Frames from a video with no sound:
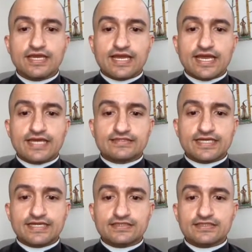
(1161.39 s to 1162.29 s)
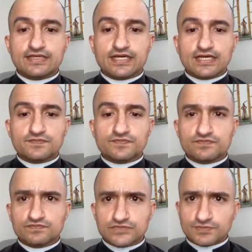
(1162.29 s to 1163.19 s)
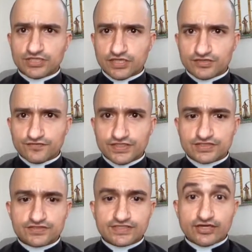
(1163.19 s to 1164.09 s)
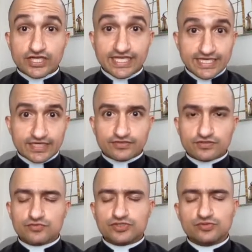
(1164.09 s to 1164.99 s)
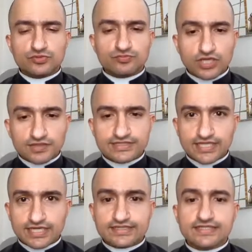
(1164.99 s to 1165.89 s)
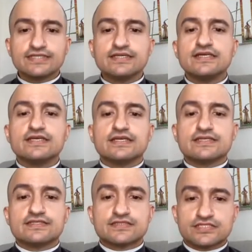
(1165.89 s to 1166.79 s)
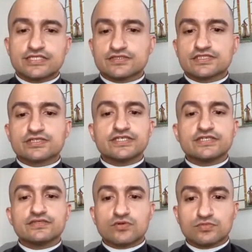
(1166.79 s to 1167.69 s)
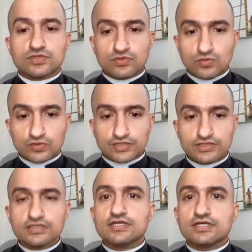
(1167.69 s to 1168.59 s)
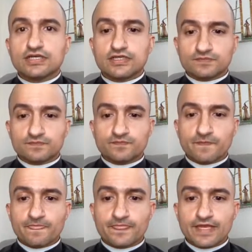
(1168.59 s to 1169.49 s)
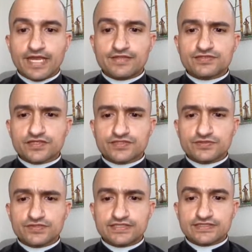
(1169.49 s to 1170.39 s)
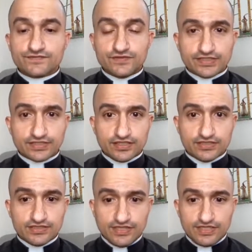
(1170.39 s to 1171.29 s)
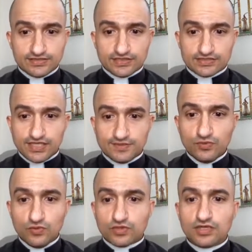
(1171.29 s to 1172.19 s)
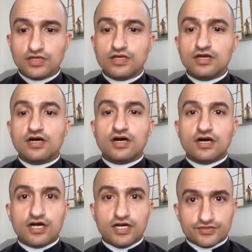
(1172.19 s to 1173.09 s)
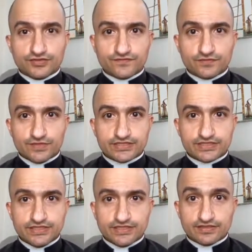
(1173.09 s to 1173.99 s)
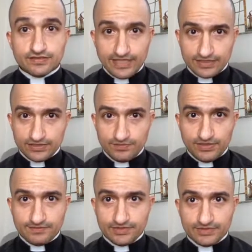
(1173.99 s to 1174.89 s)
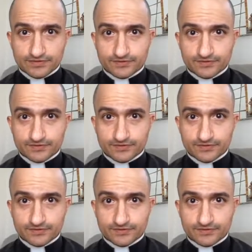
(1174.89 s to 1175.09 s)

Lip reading: And then some of the other features that are here you will probably not need is share screen or record. And there's also a list if you click on the more, other information here that could pop up.